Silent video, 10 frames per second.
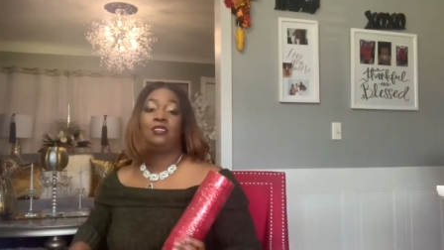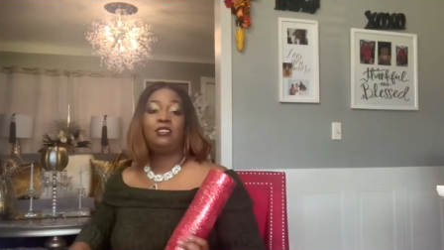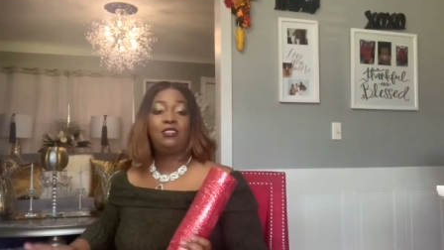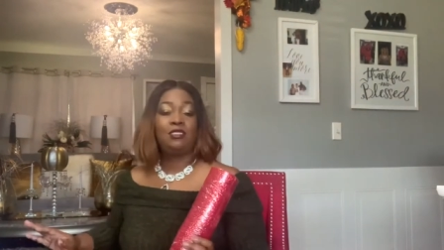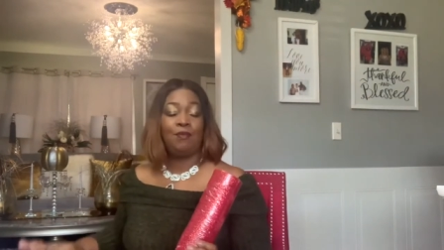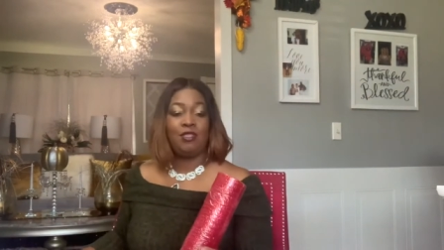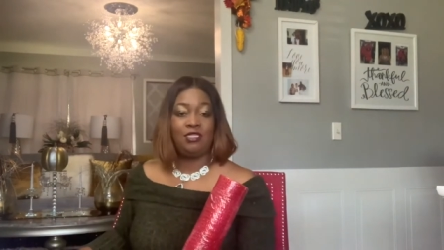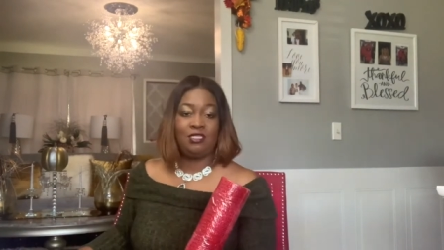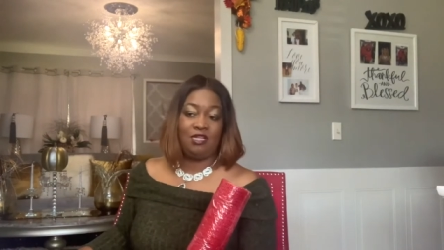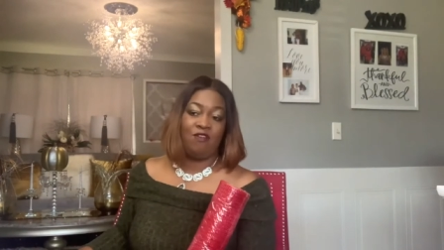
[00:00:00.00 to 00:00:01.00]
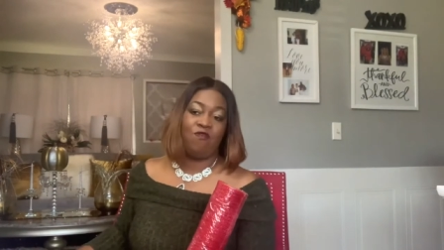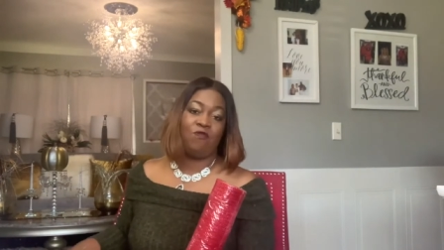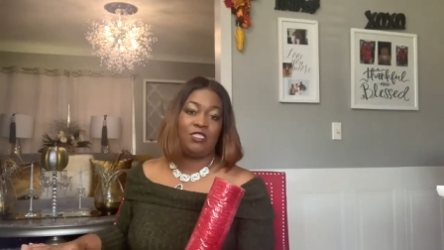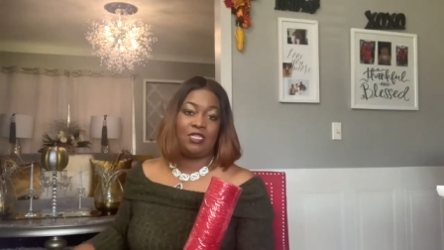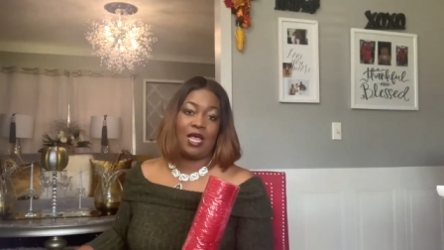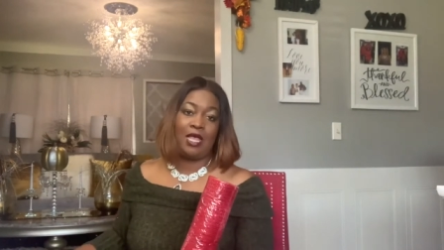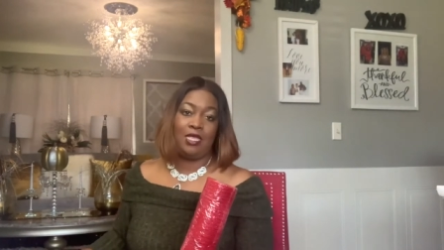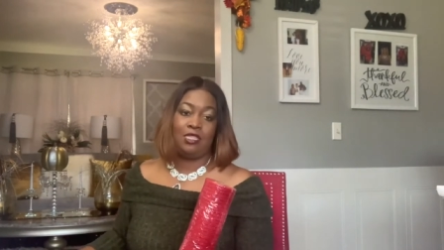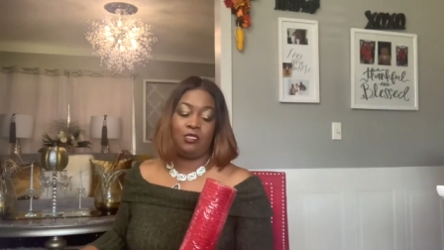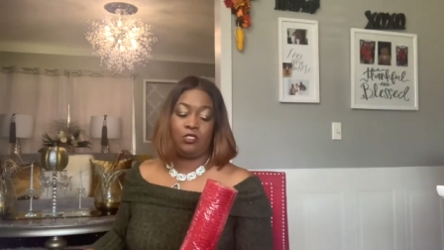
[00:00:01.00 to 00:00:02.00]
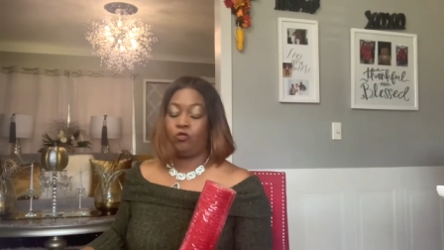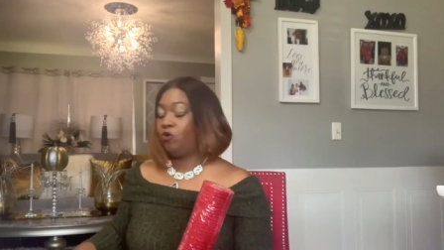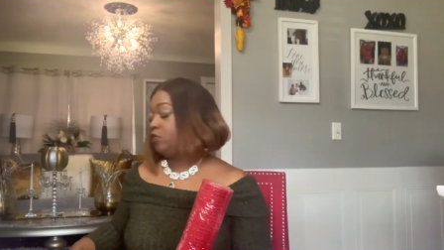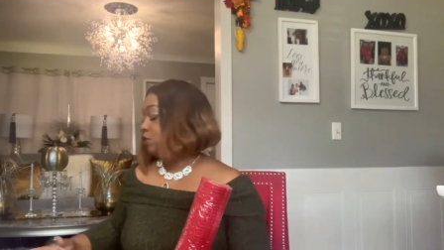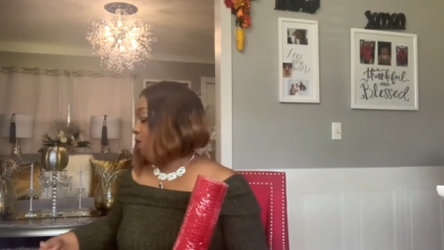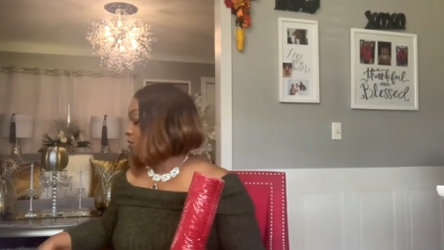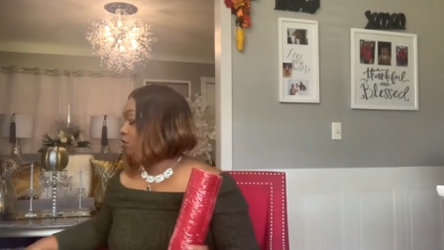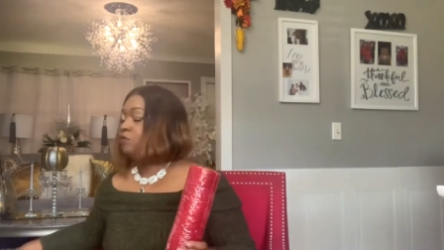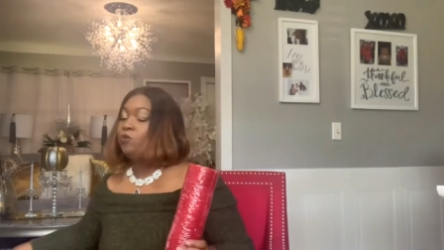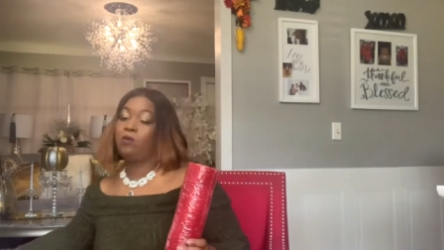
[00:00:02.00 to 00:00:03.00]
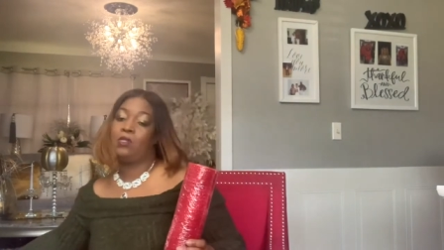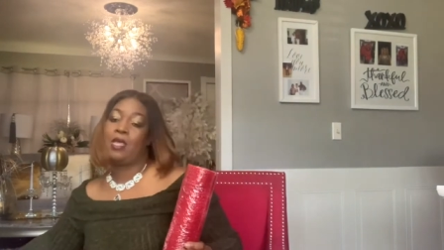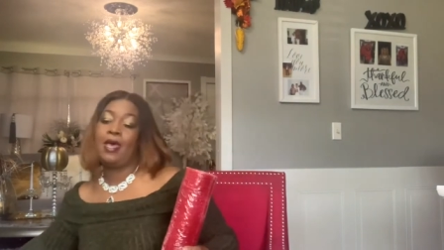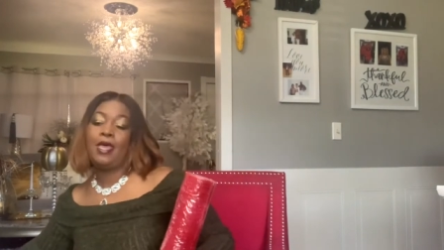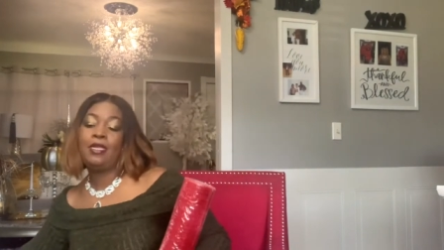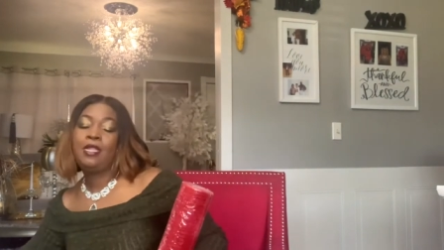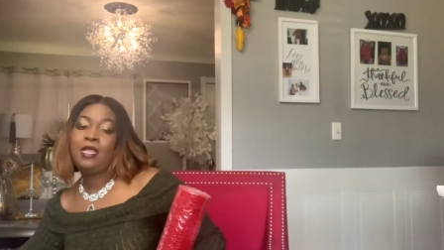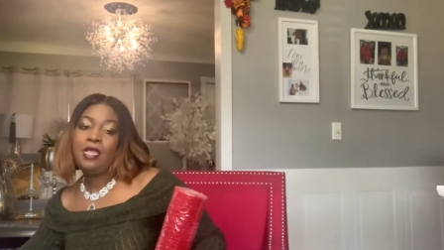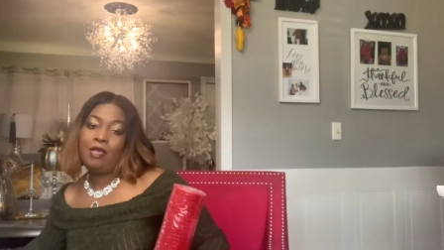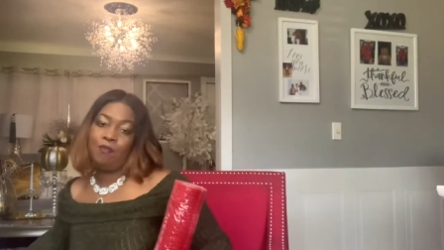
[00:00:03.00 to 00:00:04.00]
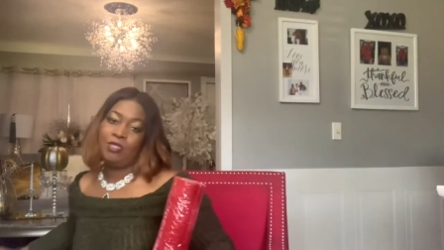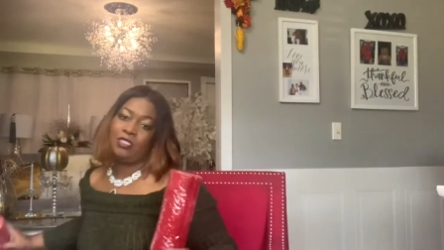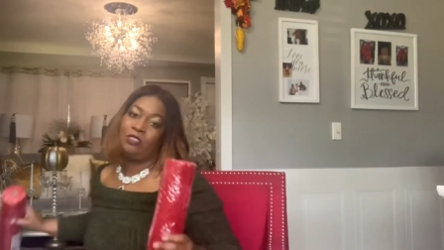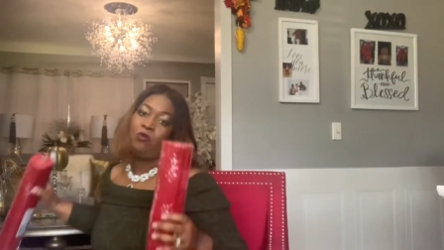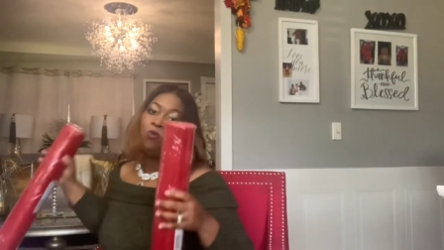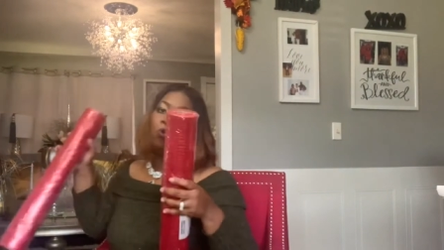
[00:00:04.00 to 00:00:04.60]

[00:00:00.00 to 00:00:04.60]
some of the stuff was not in the store. So I just went online placed an order.